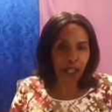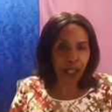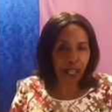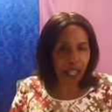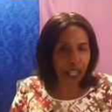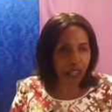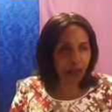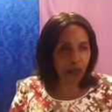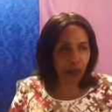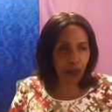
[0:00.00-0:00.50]

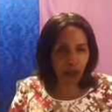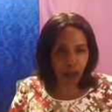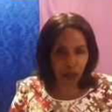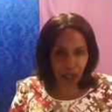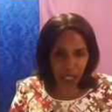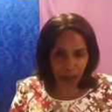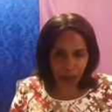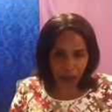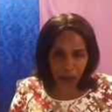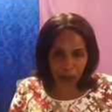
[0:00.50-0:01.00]
If you
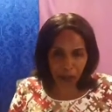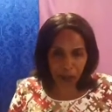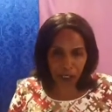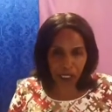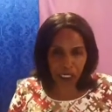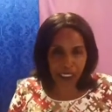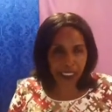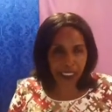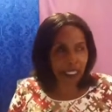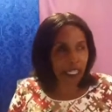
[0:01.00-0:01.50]
don't have a
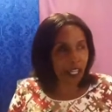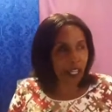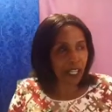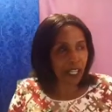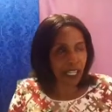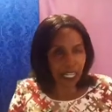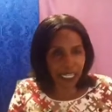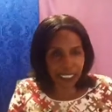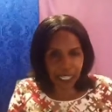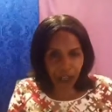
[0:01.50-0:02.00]
place,
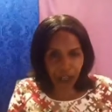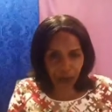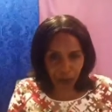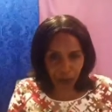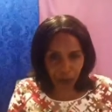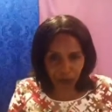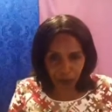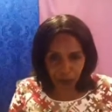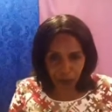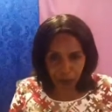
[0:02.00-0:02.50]
get out
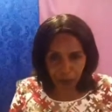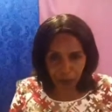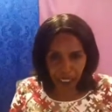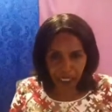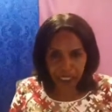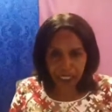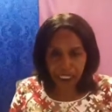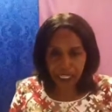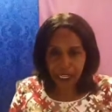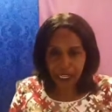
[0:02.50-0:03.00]
of your
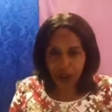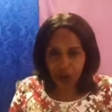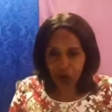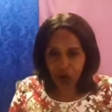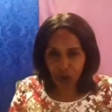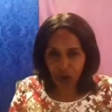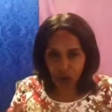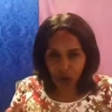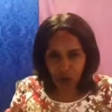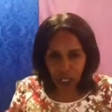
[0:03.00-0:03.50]
bed,
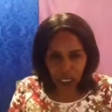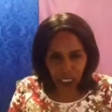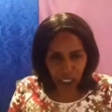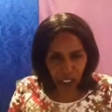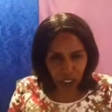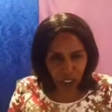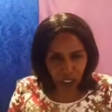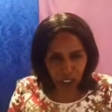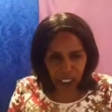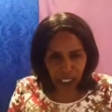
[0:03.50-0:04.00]
go to the
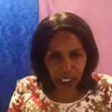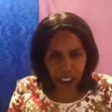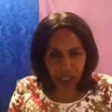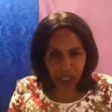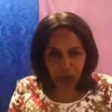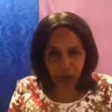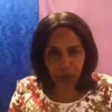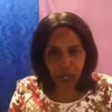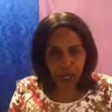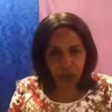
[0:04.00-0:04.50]
kitchen
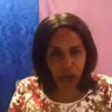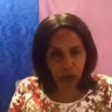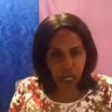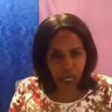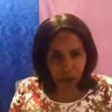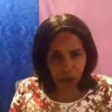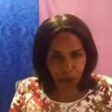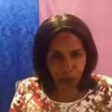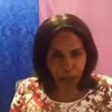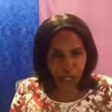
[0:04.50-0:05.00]
where you
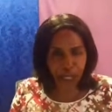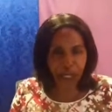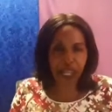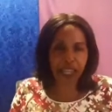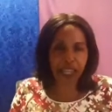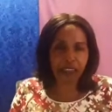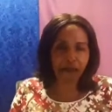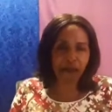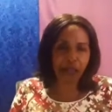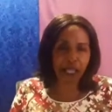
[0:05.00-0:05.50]
can pray.
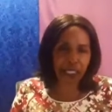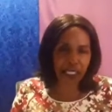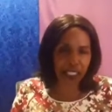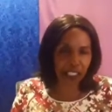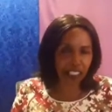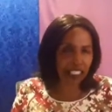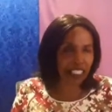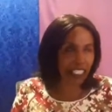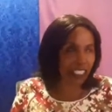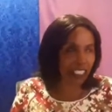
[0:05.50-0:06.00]
If at the
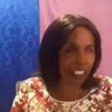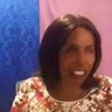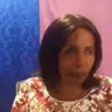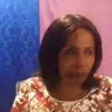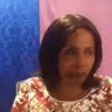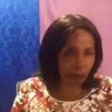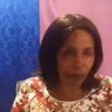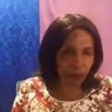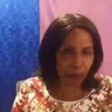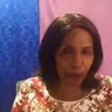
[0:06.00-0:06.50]
kitchen there's
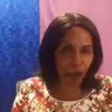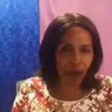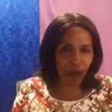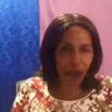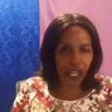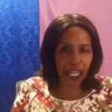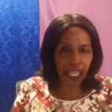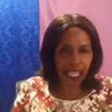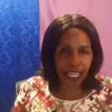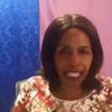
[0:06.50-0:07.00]
people,
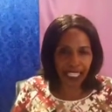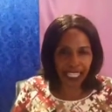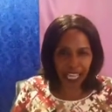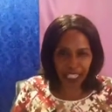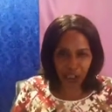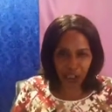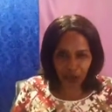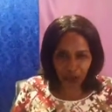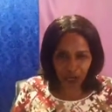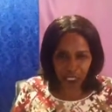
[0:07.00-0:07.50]
Get
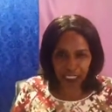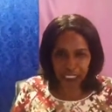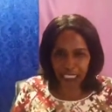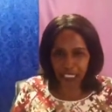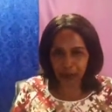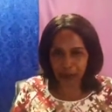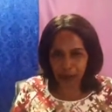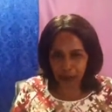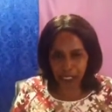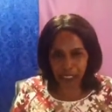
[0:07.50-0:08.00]

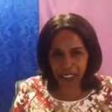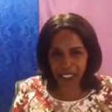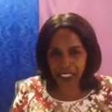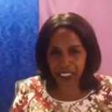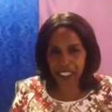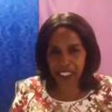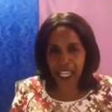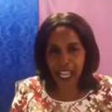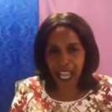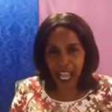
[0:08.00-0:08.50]
isolated
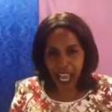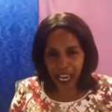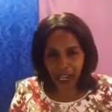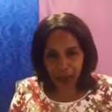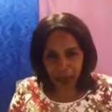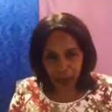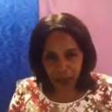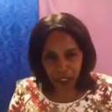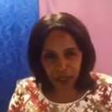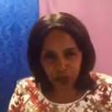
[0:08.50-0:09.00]
places
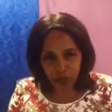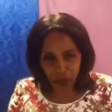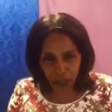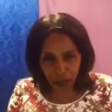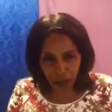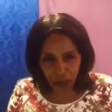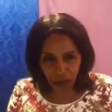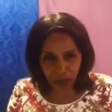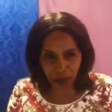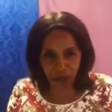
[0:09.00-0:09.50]
and make sure
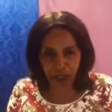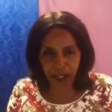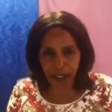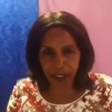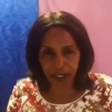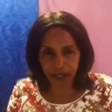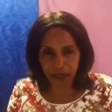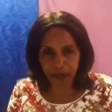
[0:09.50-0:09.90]
you pray